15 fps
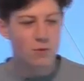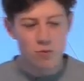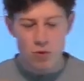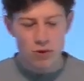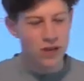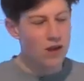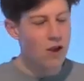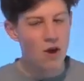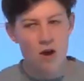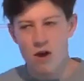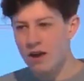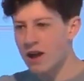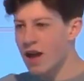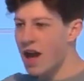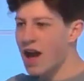follow, walking
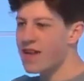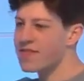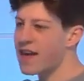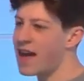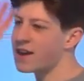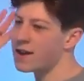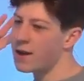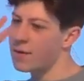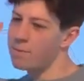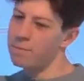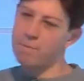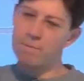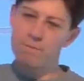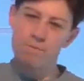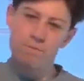along, and then
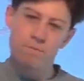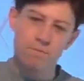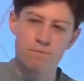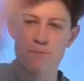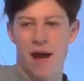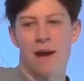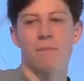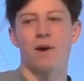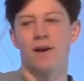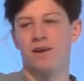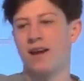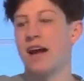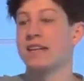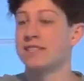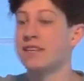bam,
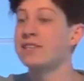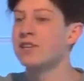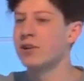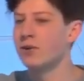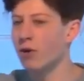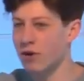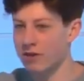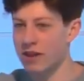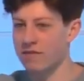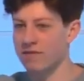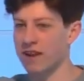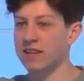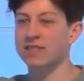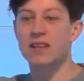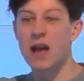as they do, on their
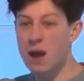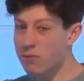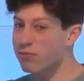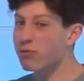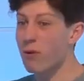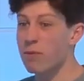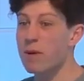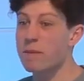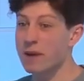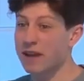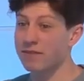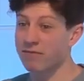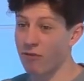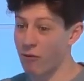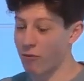face. Proper
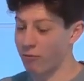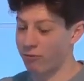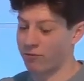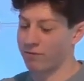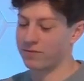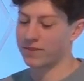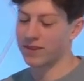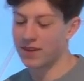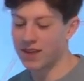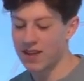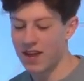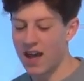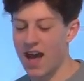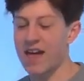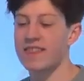big fall.
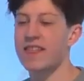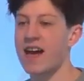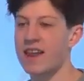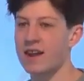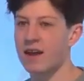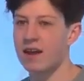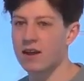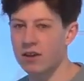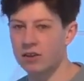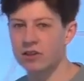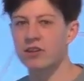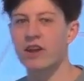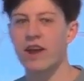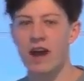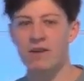And then
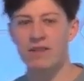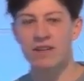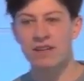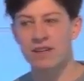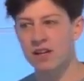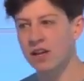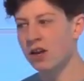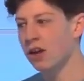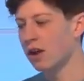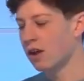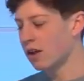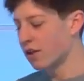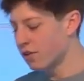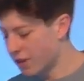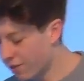you know how they
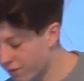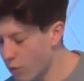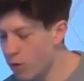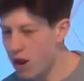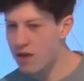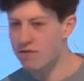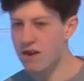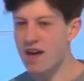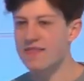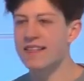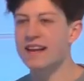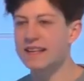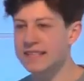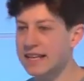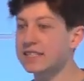fall over,
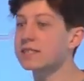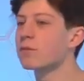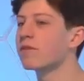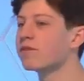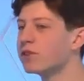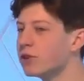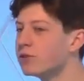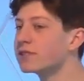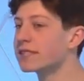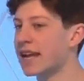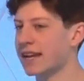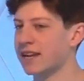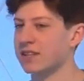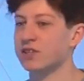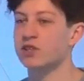and then it takes them a few
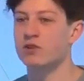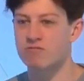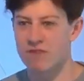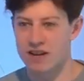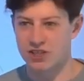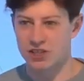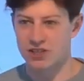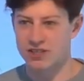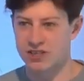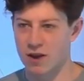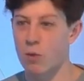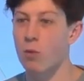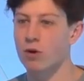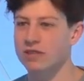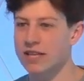seconds to
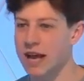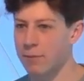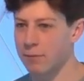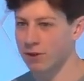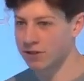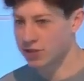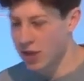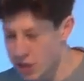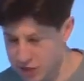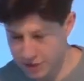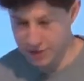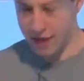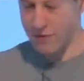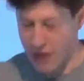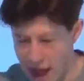register what's happened.
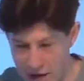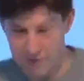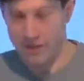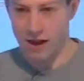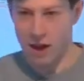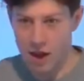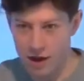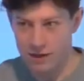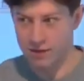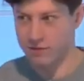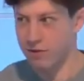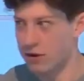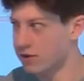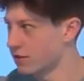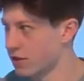So they're there, and they're lying,
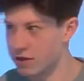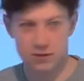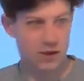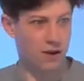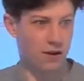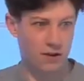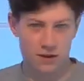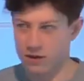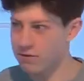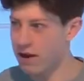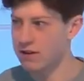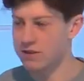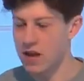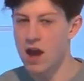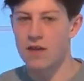they're frozen, they're kind of looking
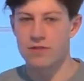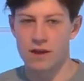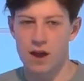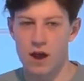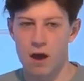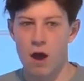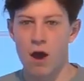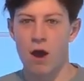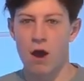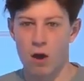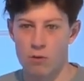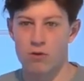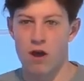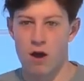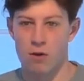around, and they're like,
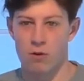oh